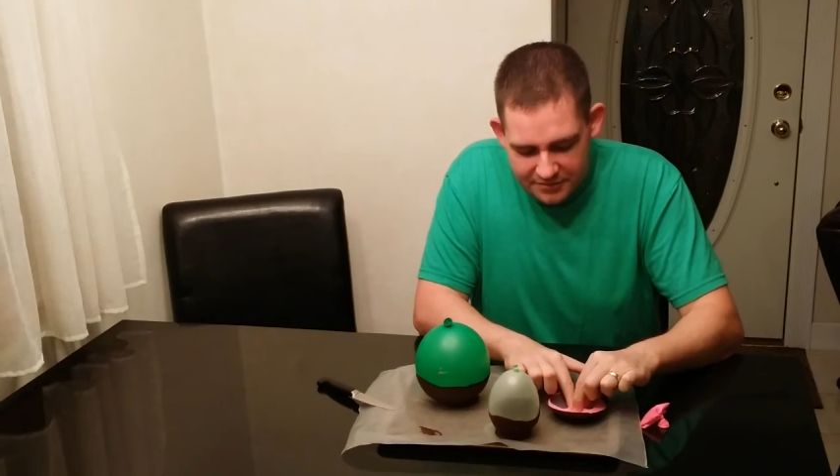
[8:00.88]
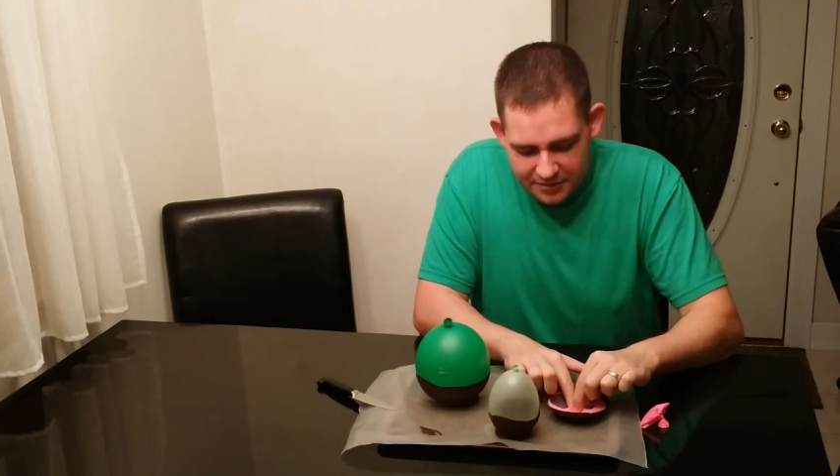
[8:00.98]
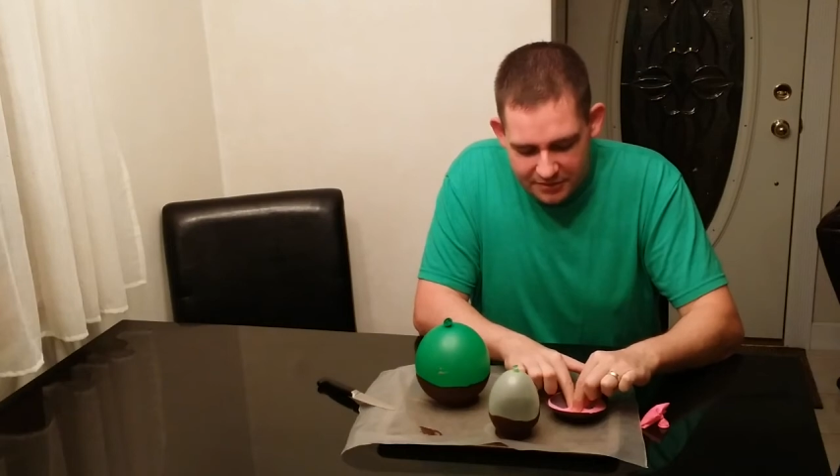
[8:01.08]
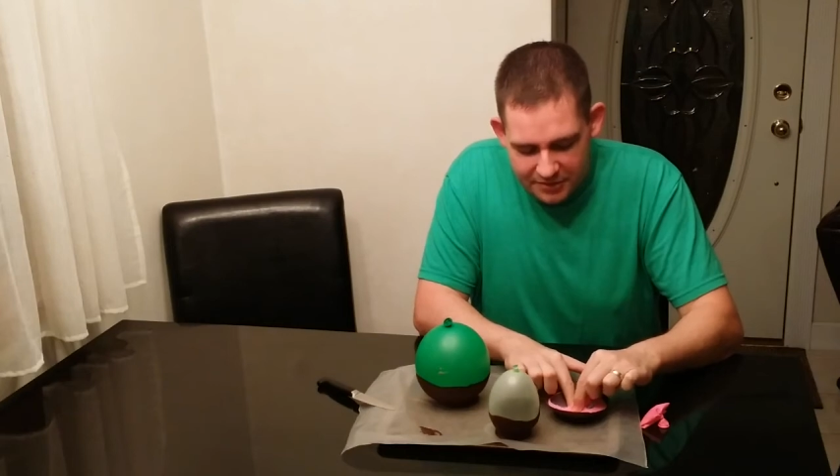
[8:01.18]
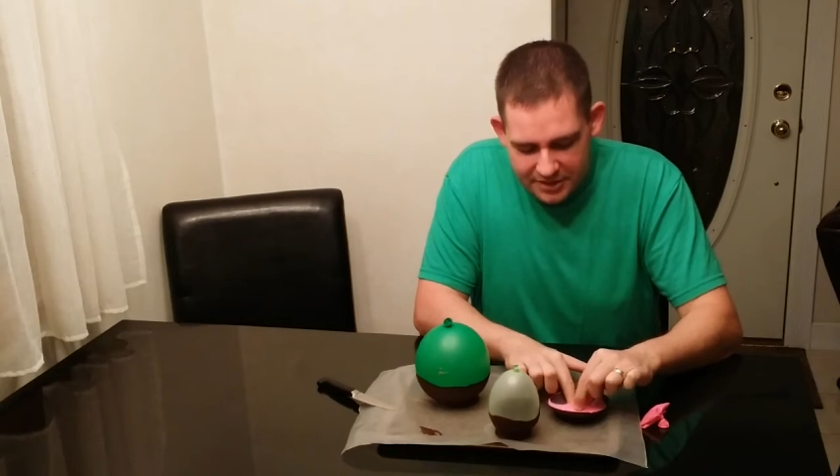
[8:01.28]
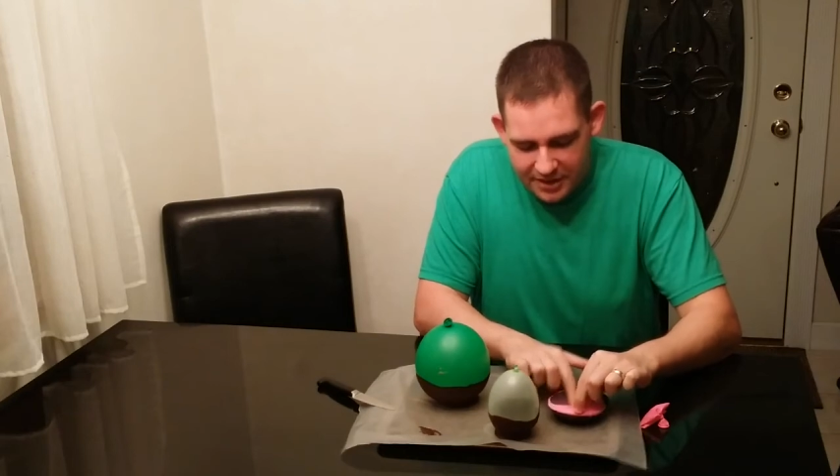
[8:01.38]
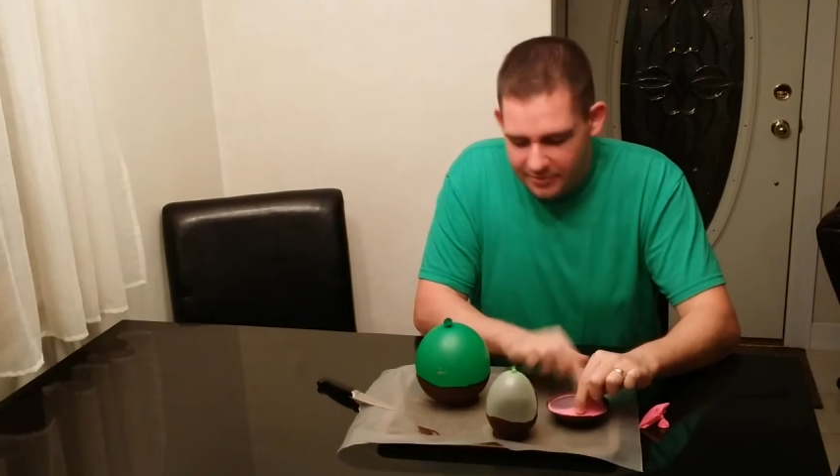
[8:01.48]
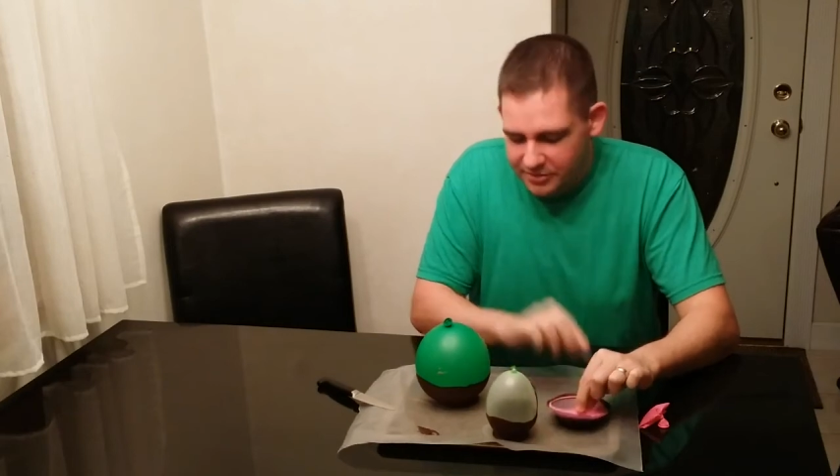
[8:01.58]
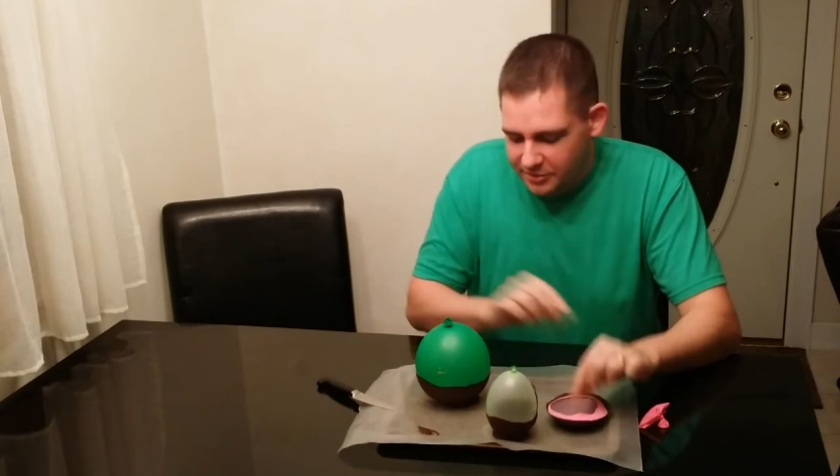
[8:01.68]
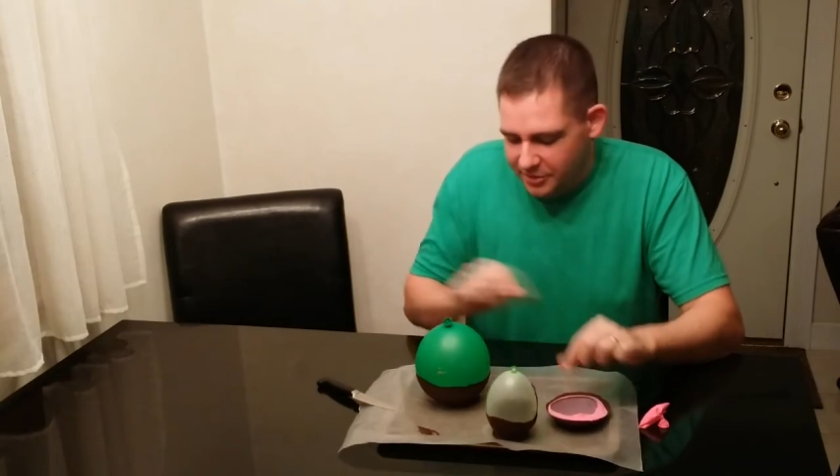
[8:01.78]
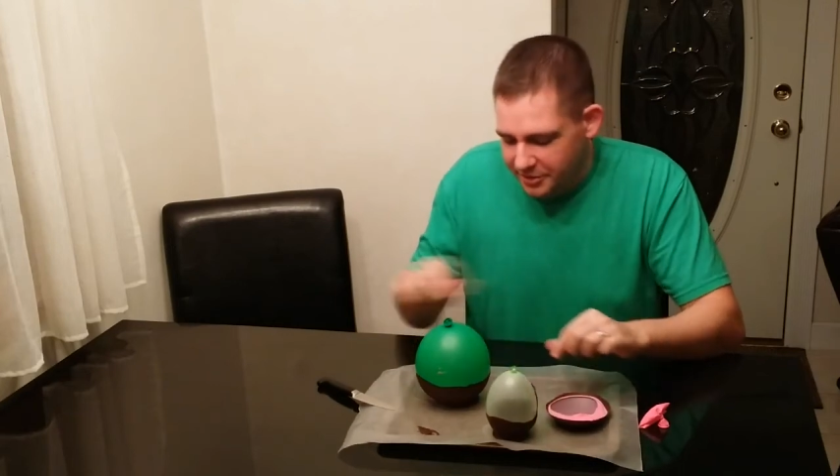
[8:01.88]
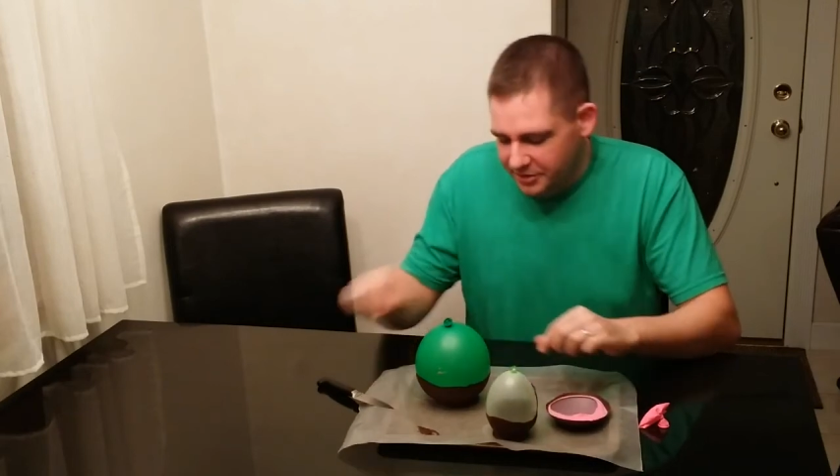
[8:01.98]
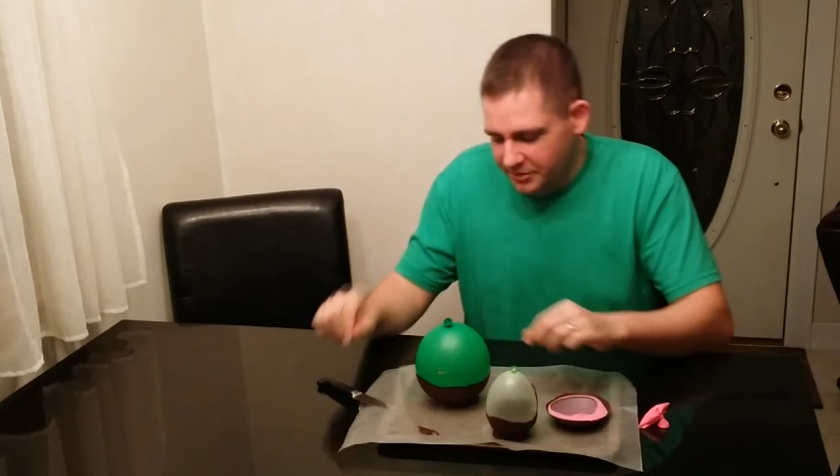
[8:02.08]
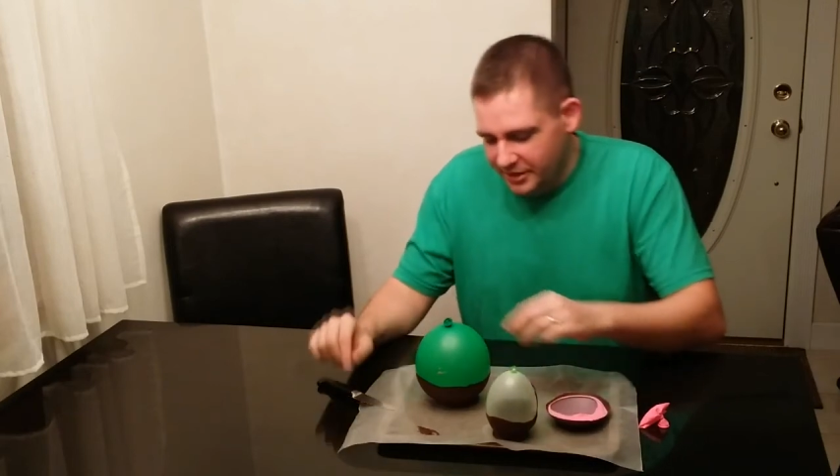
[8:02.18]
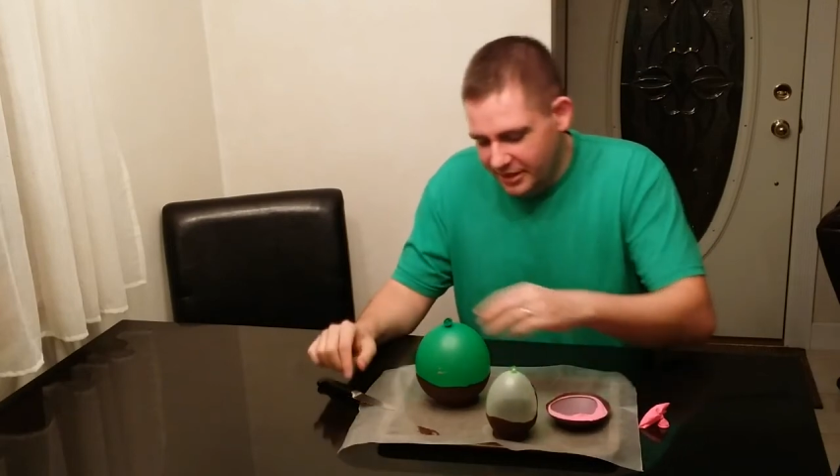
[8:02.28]
over time. So we'll go ahead and
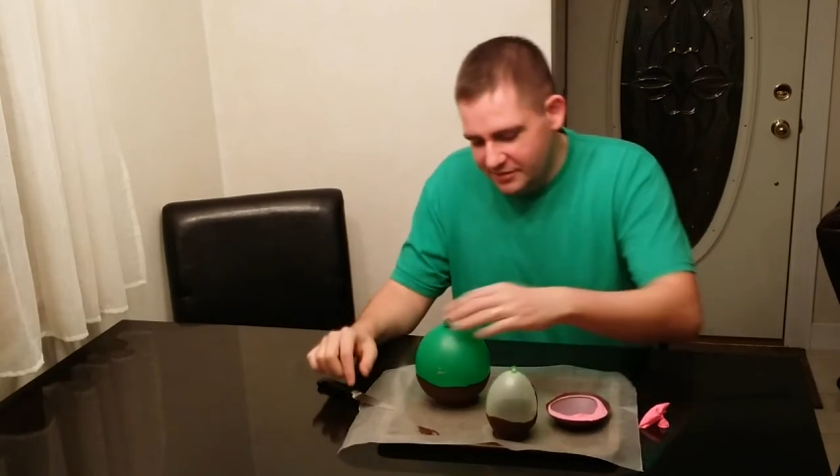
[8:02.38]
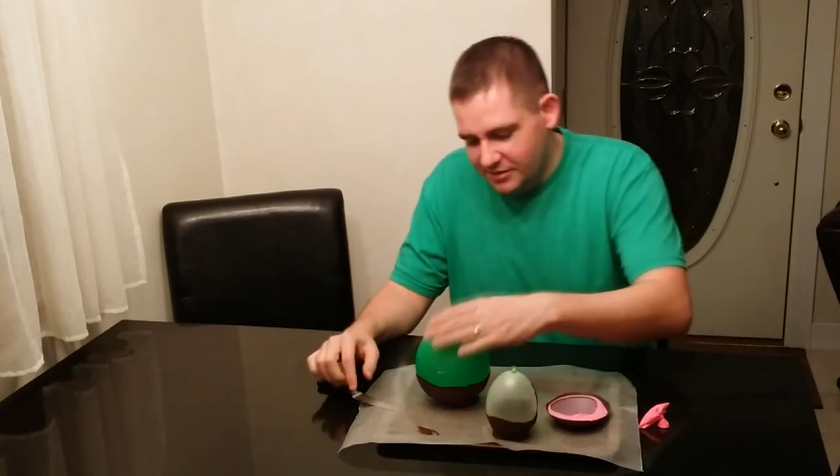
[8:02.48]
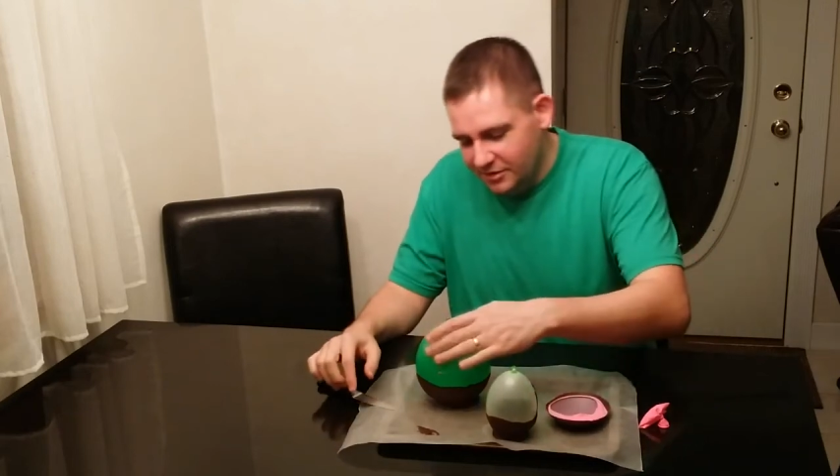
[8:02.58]
do the next